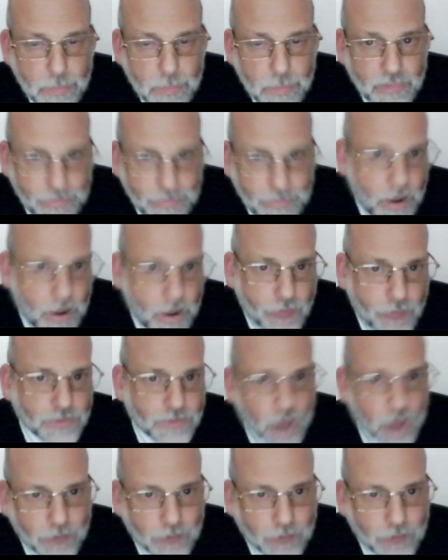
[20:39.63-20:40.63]
and there are
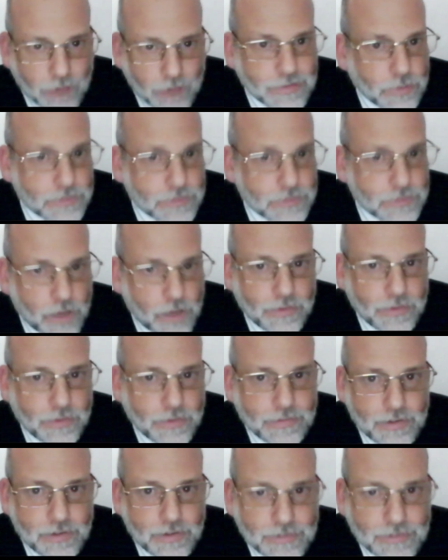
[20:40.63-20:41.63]
others also. So
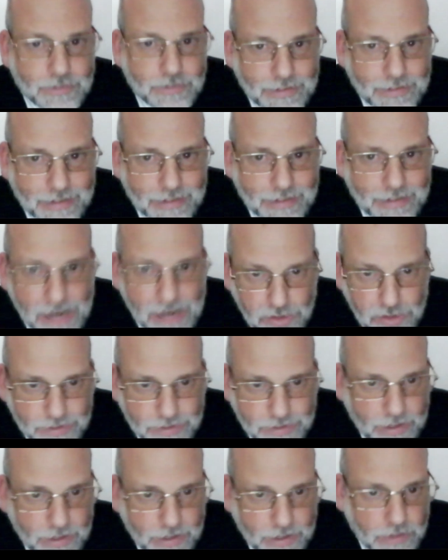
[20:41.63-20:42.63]
that there's an
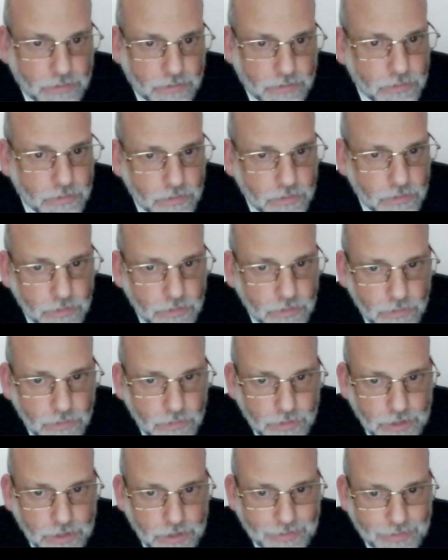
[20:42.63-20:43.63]
interesting,
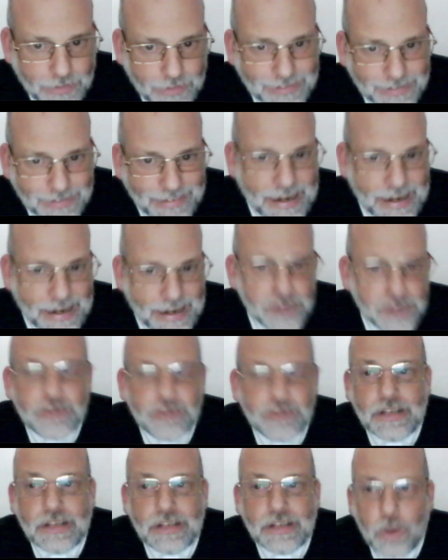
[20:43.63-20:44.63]
this is an
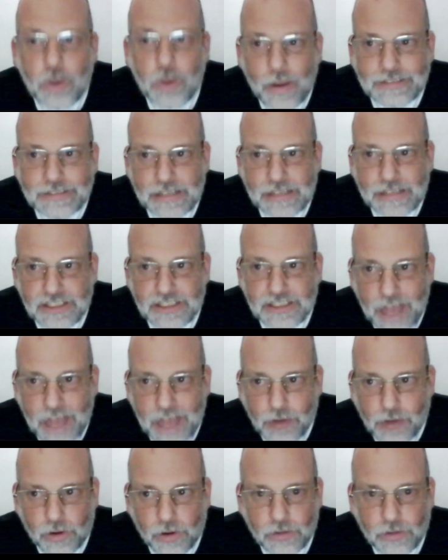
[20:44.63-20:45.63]
interesting question in
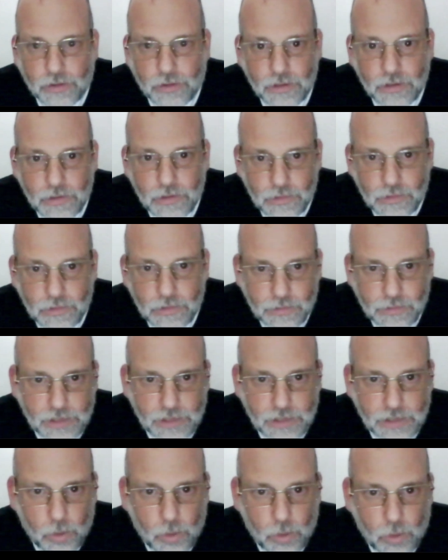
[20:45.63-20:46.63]
general,
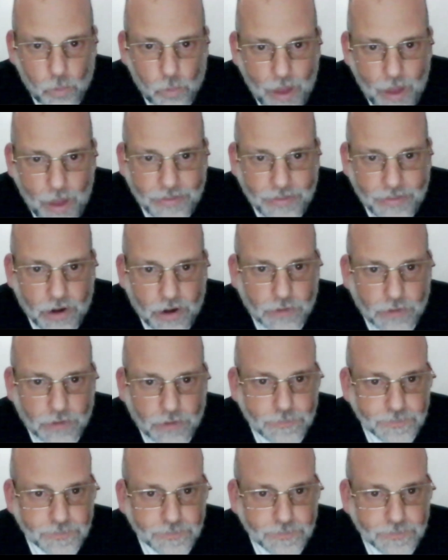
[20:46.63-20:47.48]
whether